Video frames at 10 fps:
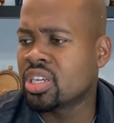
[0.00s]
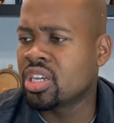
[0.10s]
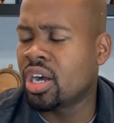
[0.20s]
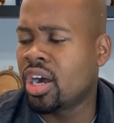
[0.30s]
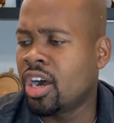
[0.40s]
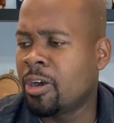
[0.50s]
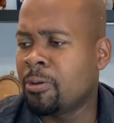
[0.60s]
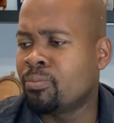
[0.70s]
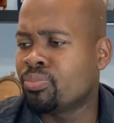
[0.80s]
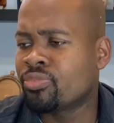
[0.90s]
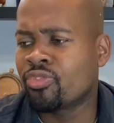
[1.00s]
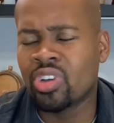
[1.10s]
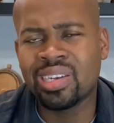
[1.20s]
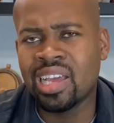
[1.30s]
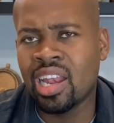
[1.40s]
Um,
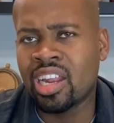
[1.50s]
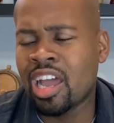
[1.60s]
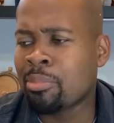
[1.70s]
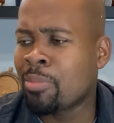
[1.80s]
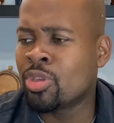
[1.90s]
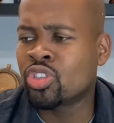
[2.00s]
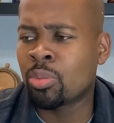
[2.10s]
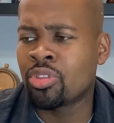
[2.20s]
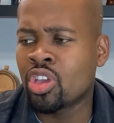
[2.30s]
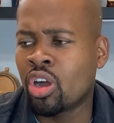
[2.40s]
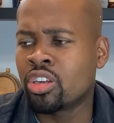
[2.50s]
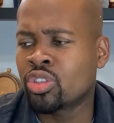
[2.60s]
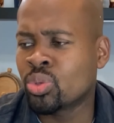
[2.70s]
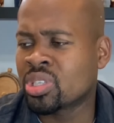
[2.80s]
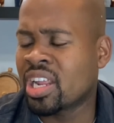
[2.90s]
vanilla, that might be some of the
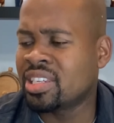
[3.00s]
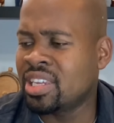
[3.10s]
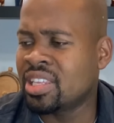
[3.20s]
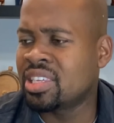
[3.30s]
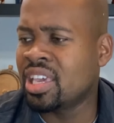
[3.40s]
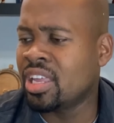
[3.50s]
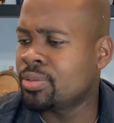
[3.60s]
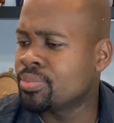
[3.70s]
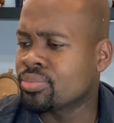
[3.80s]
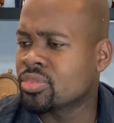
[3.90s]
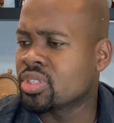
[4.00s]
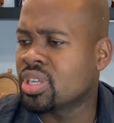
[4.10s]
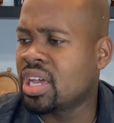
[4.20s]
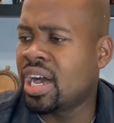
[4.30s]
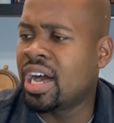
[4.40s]
undertones that I did get.
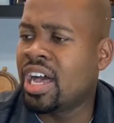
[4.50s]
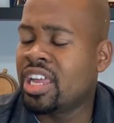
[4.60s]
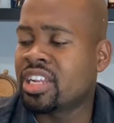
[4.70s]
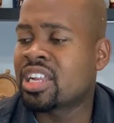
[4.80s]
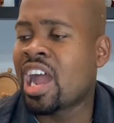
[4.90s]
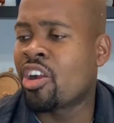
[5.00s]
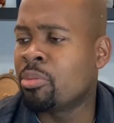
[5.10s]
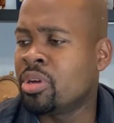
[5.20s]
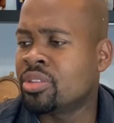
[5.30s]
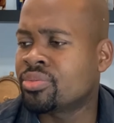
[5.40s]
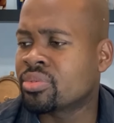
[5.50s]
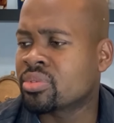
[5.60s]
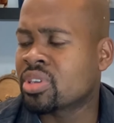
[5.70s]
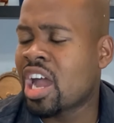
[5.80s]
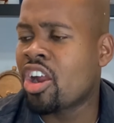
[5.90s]
And caramel.
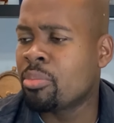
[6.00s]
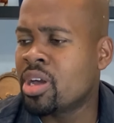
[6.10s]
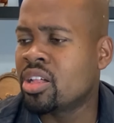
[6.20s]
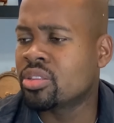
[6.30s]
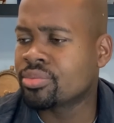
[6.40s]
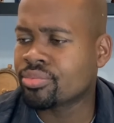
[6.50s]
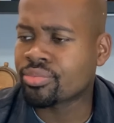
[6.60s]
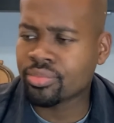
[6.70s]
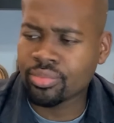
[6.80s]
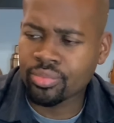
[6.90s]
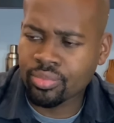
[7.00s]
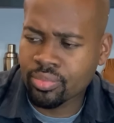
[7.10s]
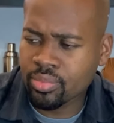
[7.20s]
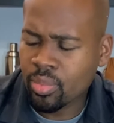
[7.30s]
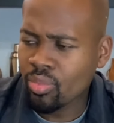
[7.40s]
Caramel,
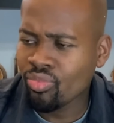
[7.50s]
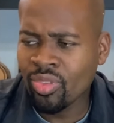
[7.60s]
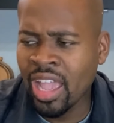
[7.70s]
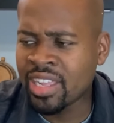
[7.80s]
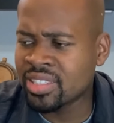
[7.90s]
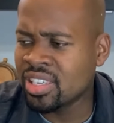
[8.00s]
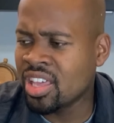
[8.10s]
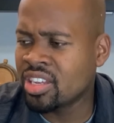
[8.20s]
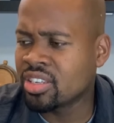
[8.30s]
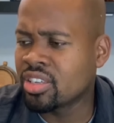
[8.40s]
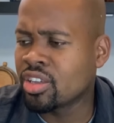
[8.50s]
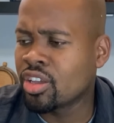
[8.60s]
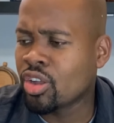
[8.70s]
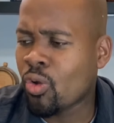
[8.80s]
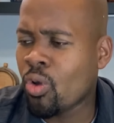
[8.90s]
I can see that.
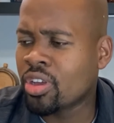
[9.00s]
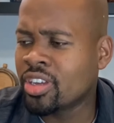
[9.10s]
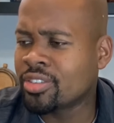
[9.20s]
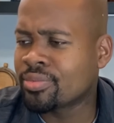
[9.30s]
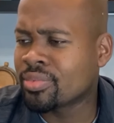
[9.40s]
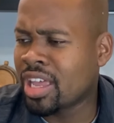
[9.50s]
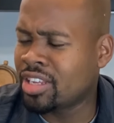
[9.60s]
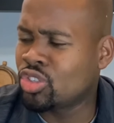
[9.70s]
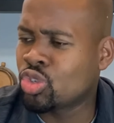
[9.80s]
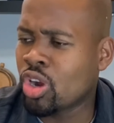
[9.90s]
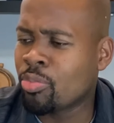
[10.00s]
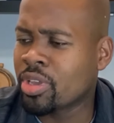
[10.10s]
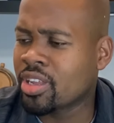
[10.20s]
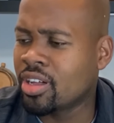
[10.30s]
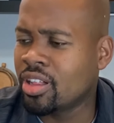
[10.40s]
Coconut and
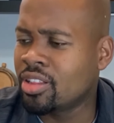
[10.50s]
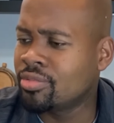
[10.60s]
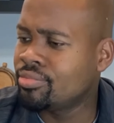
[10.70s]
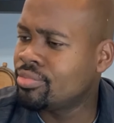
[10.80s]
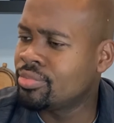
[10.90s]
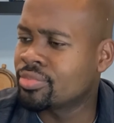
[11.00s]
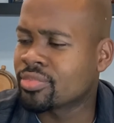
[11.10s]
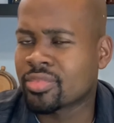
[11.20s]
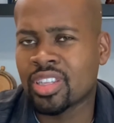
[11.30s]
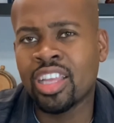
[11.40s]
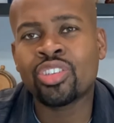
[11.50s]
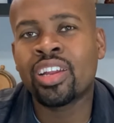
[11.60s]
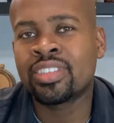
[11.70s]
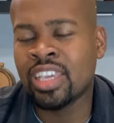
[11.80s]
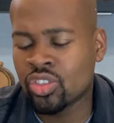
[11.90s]
tropical. Hmm. Let's try to
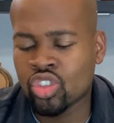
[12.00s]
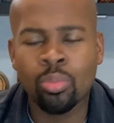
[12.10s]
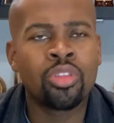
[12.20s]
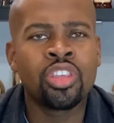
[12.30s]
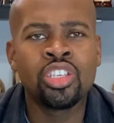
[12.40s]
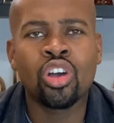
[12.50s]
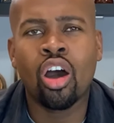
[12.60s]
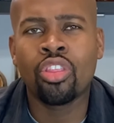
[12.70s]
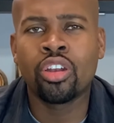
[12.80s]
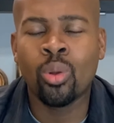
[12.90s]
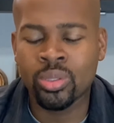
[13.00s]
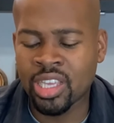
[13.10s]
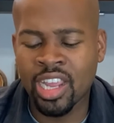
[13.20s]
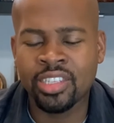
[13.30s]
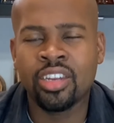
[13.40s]
taste of some of these other notes that
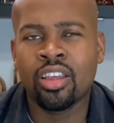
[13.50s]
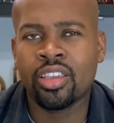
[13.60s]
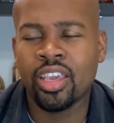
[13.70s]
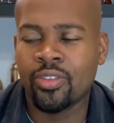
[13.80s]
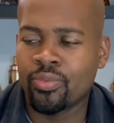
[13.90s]
I did not get.